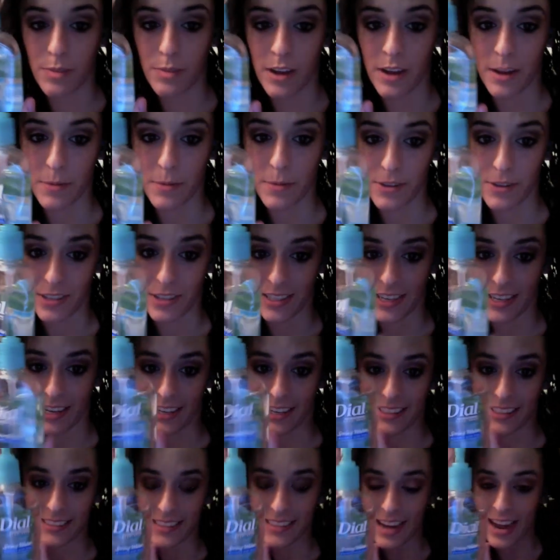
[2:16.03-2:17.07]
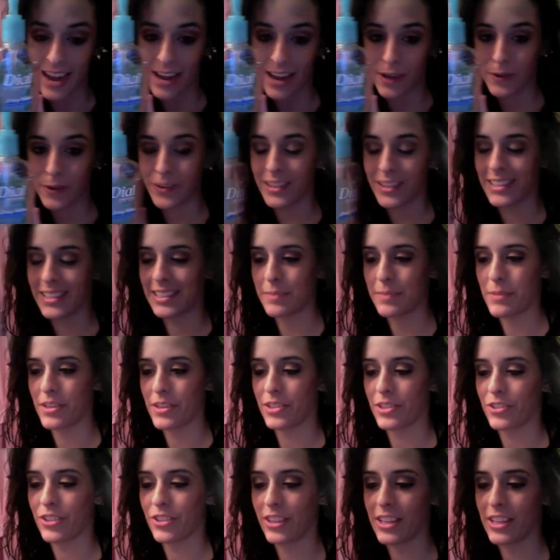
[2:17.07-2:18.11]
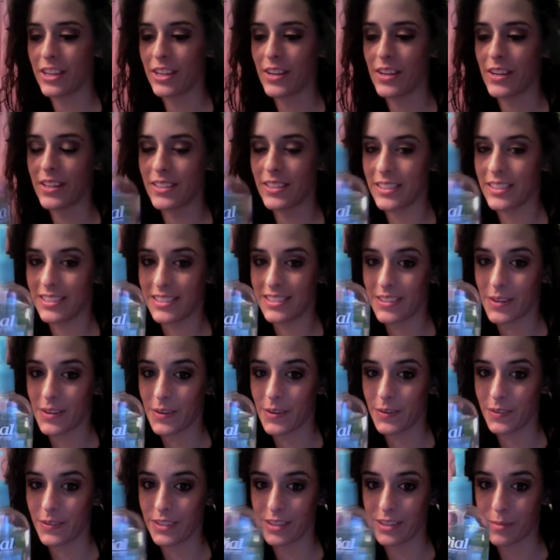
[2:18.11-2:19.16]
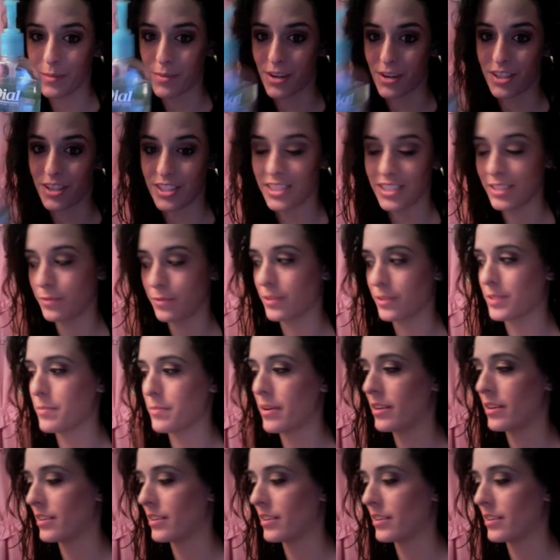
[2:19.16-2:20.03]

I'm using Dial and it smells really good, so your brushes will smell